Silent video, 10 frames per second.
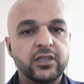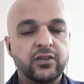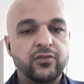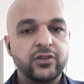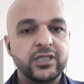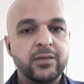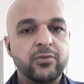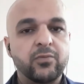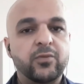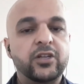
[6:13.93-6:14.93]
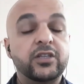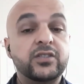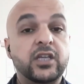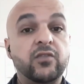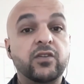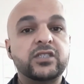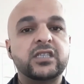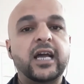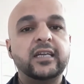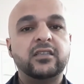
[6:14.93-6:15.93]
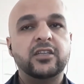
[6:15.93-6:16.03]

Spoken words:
for example, but instead of a site,